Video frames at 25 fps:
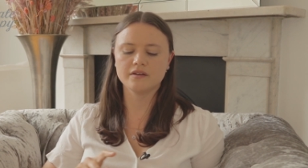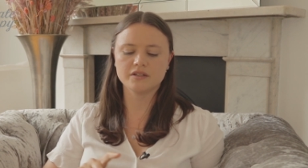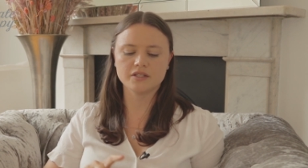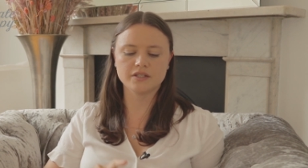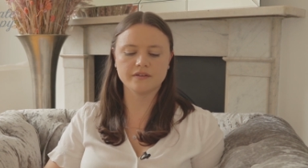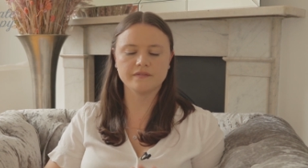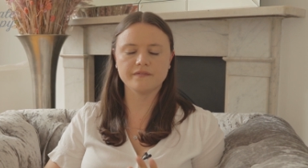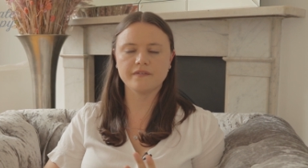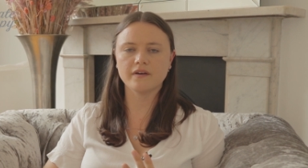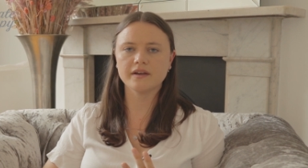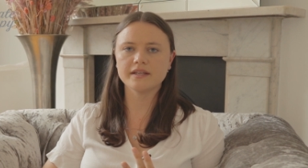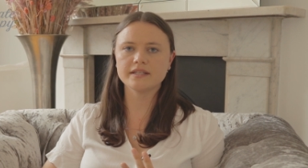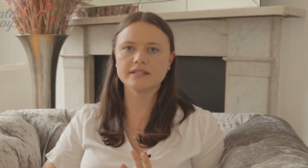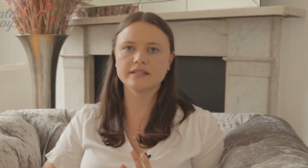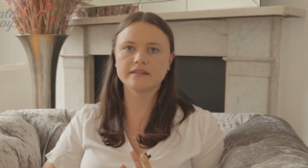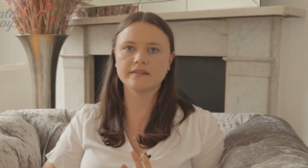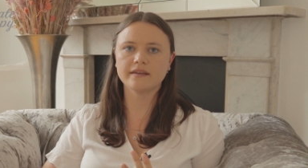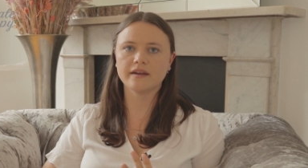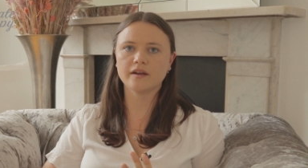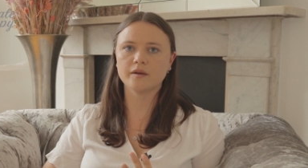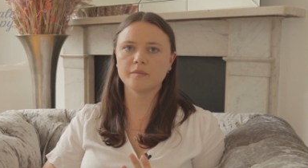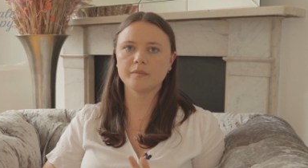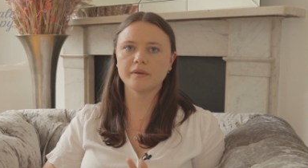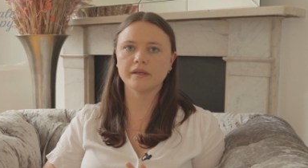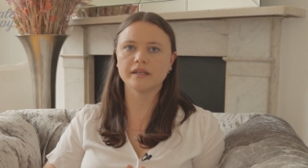to find a
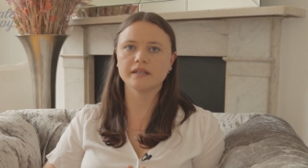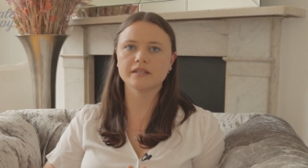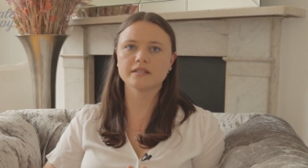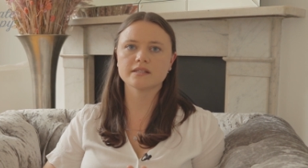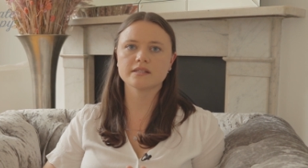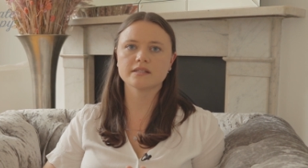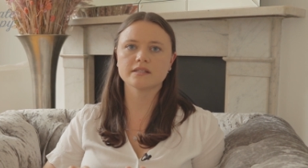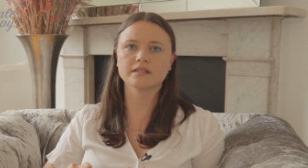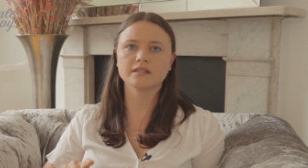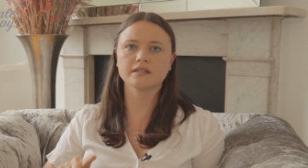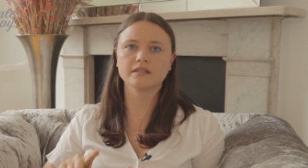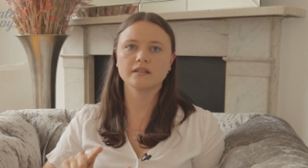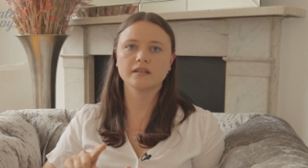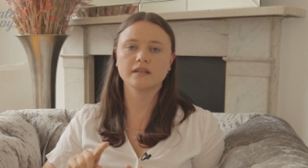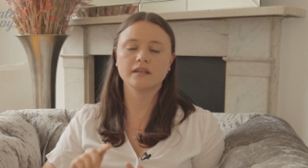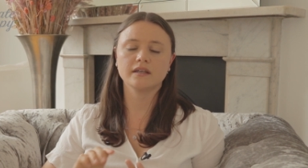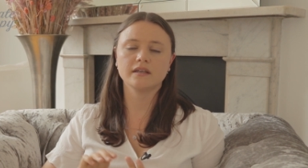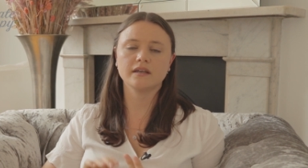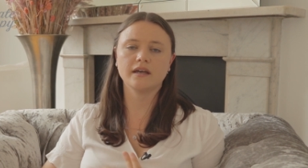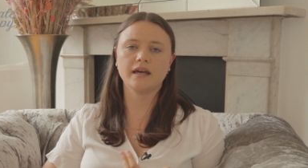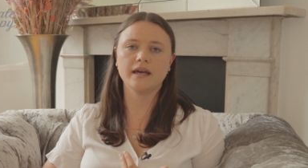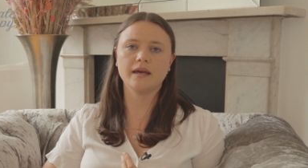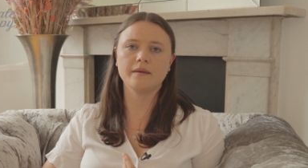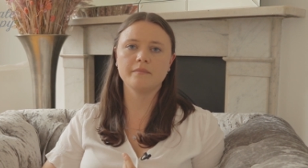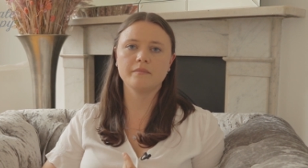therapist,
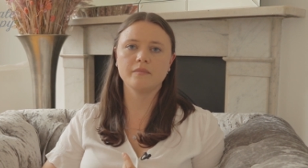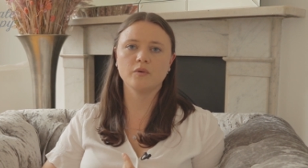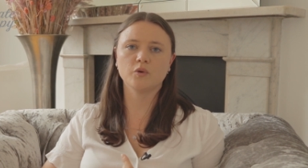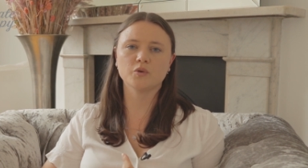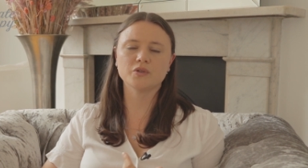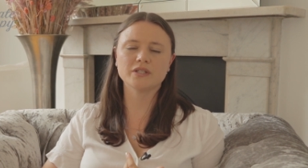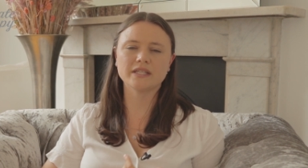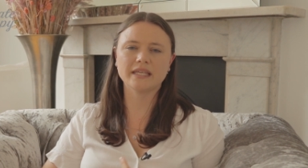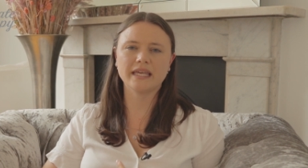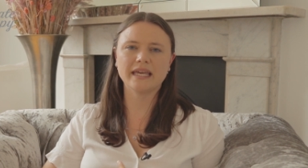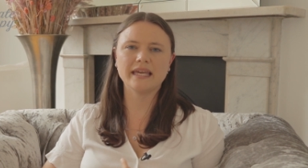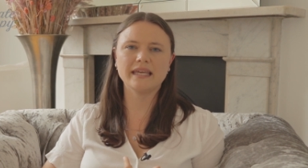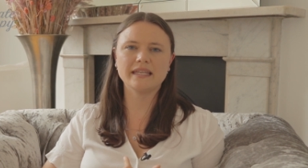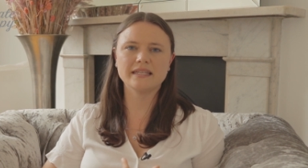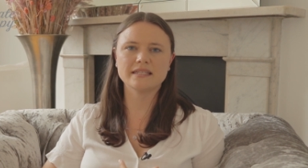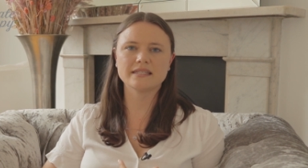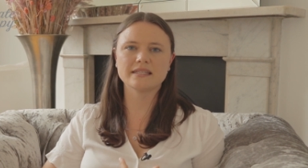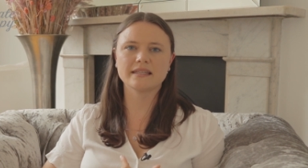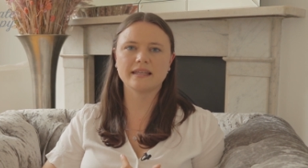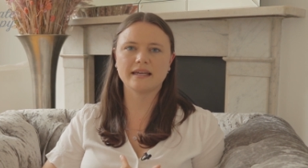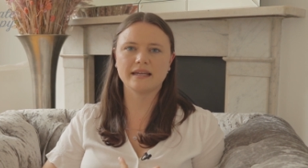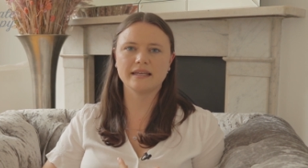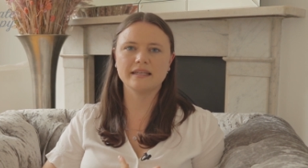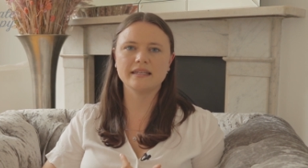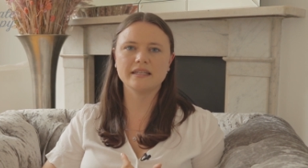Um, or to get
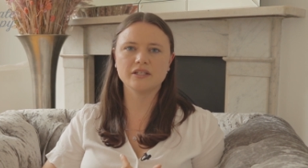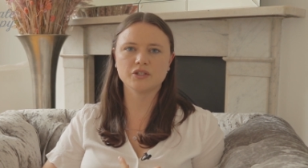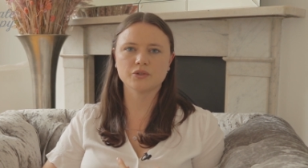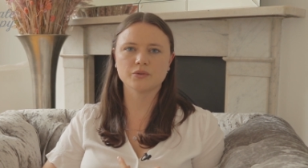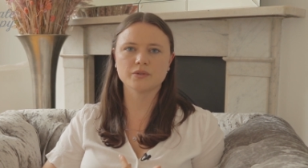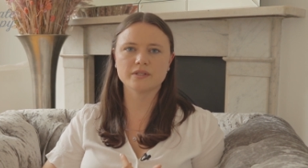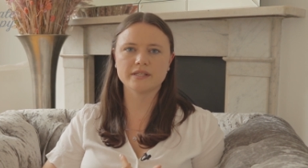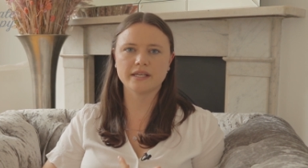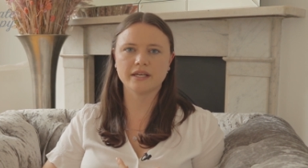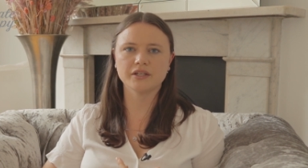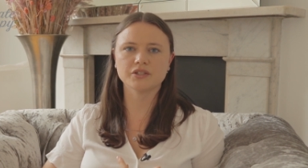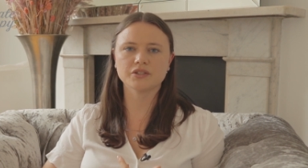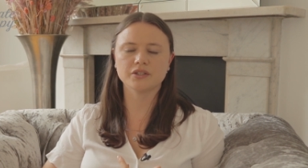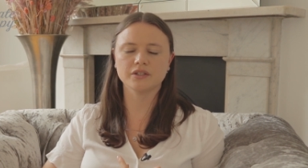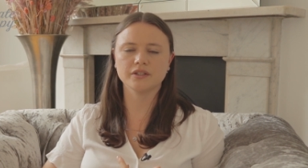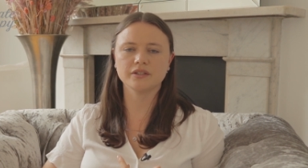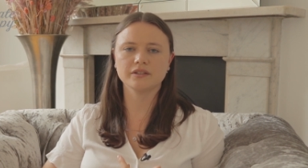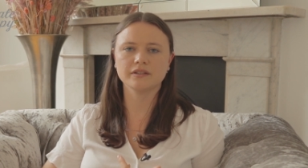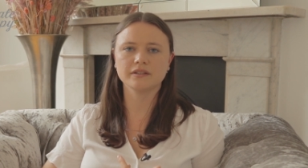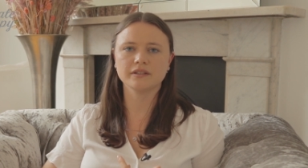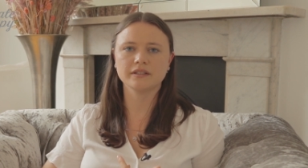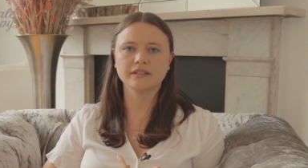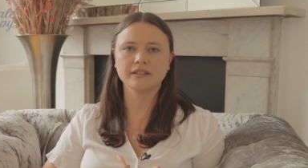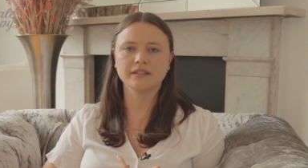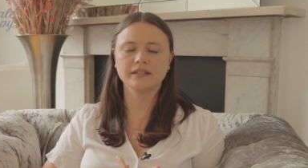into that initial
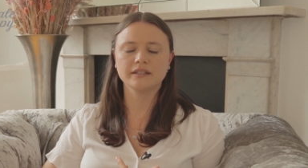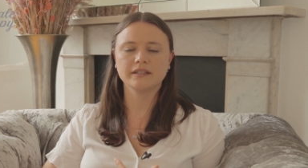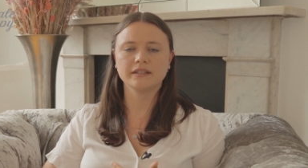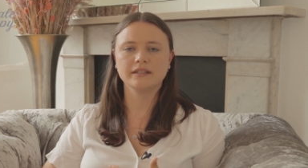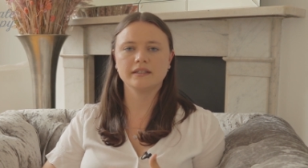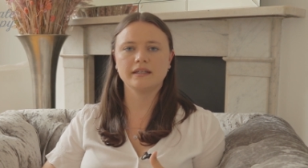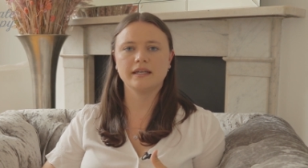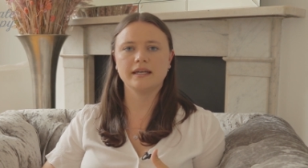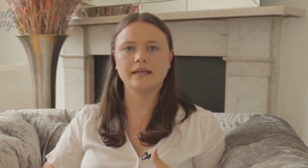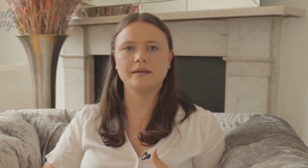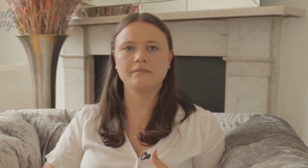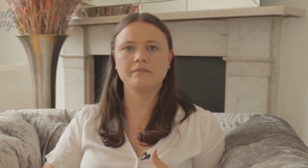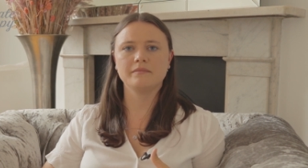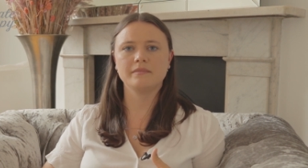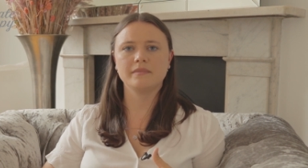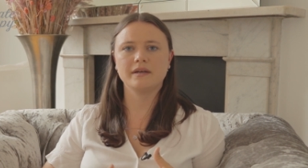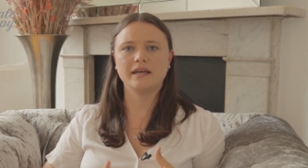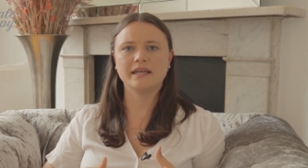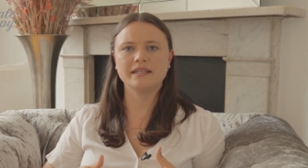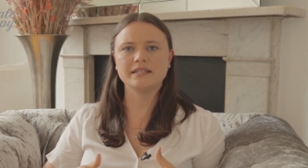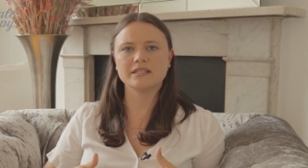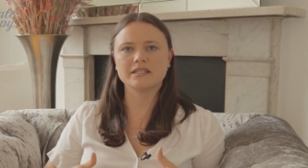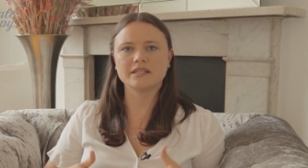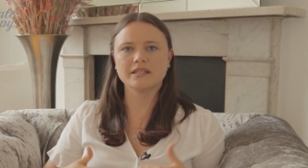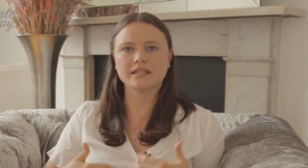session um,
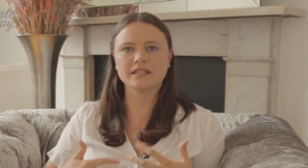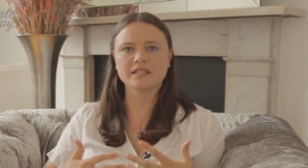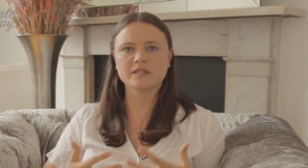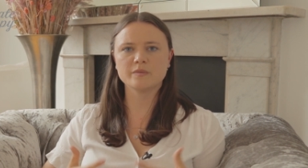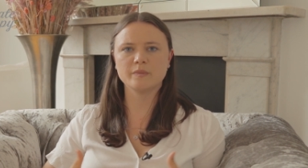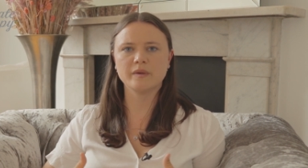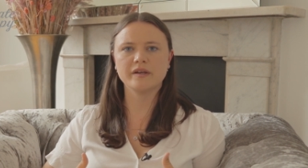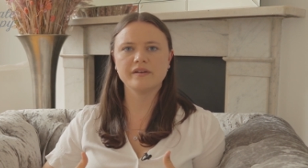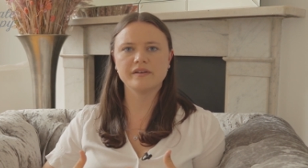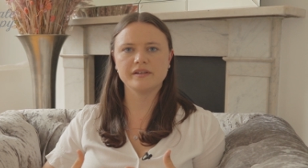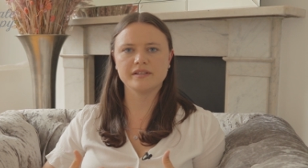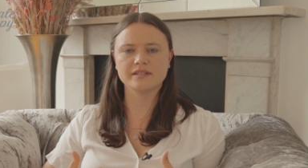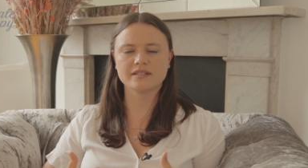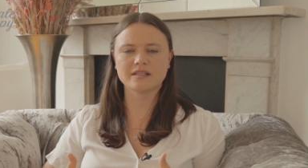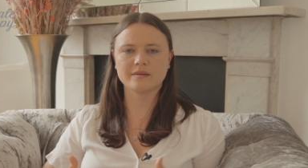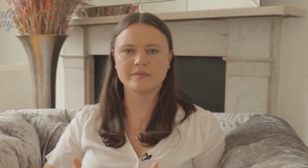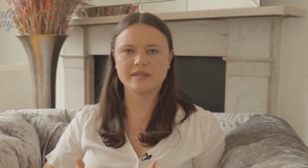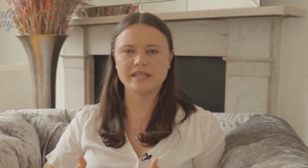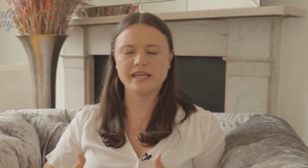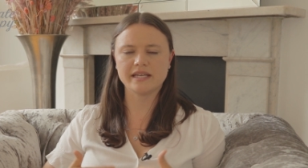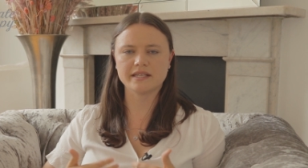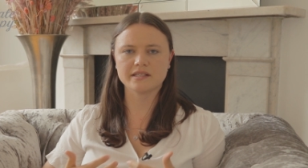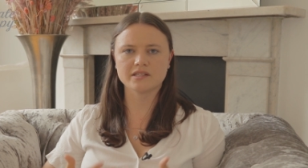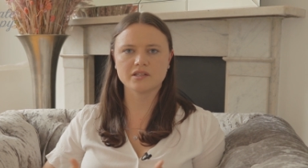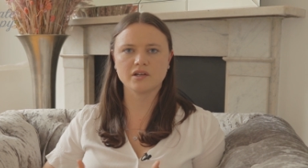and to experience some of
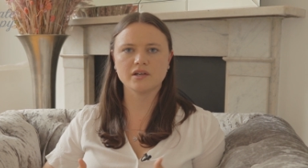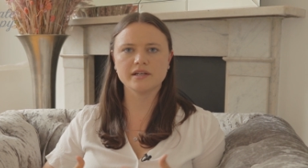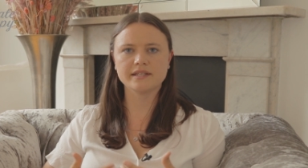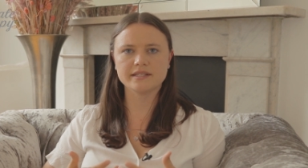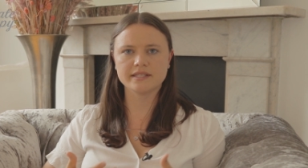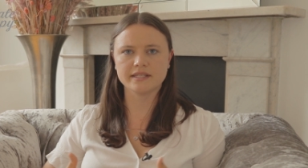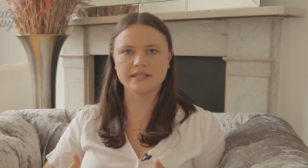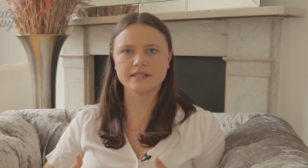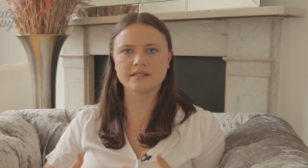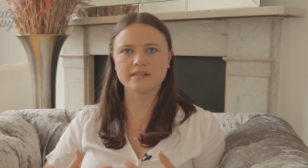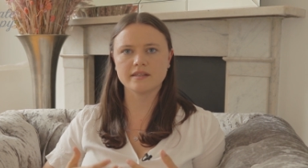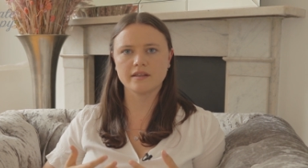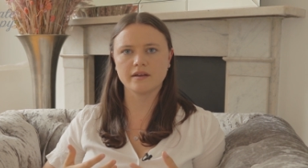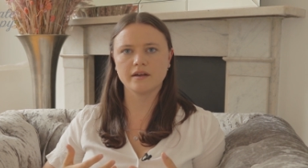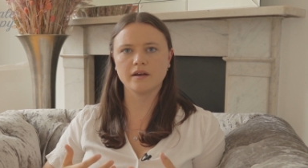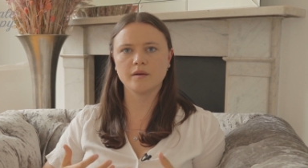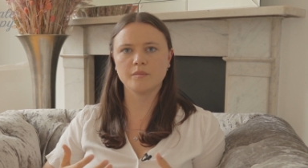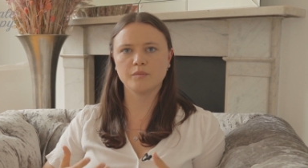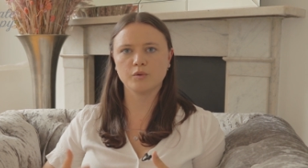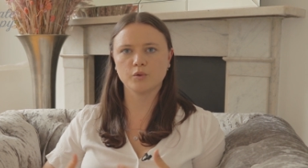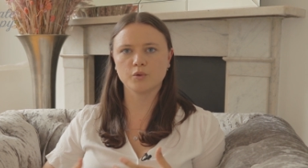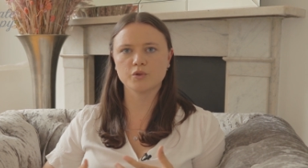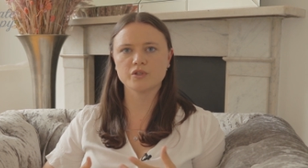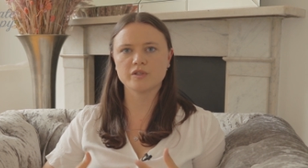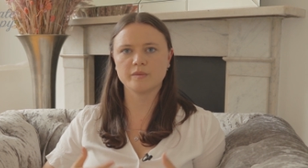the anxieties that are
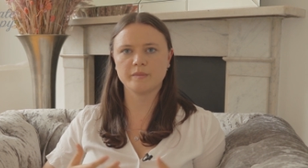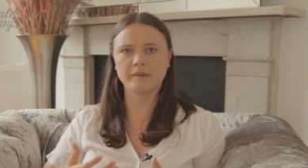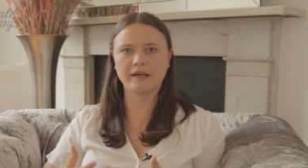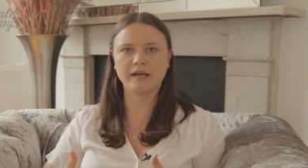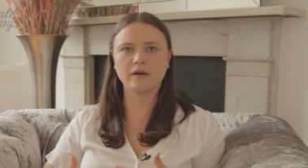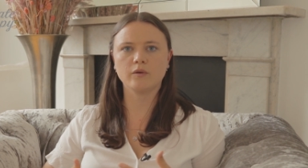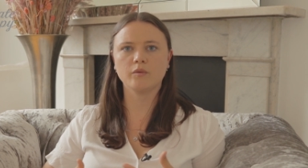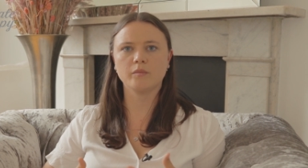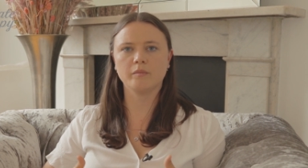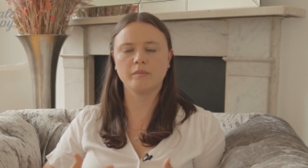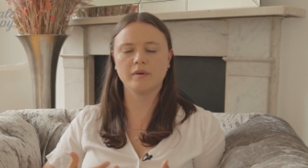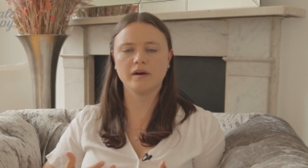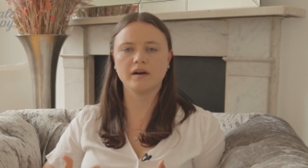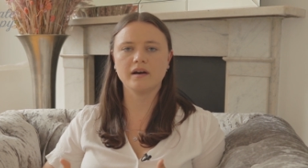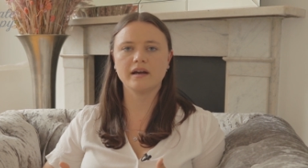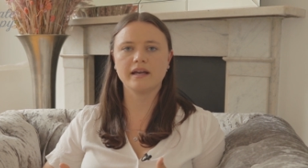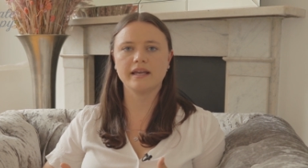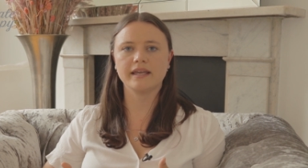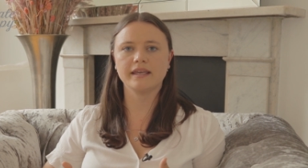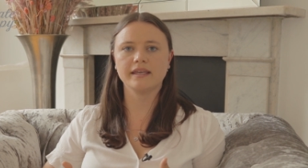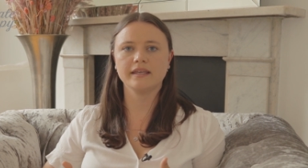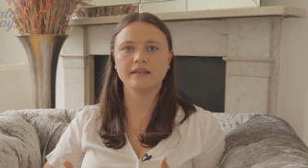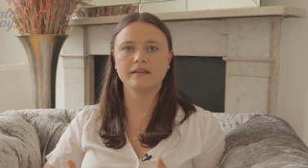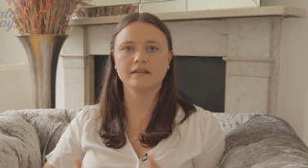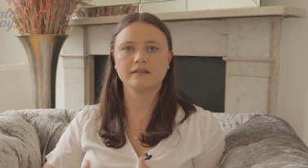brought about
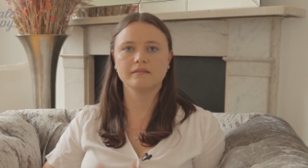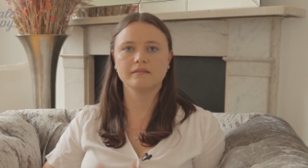by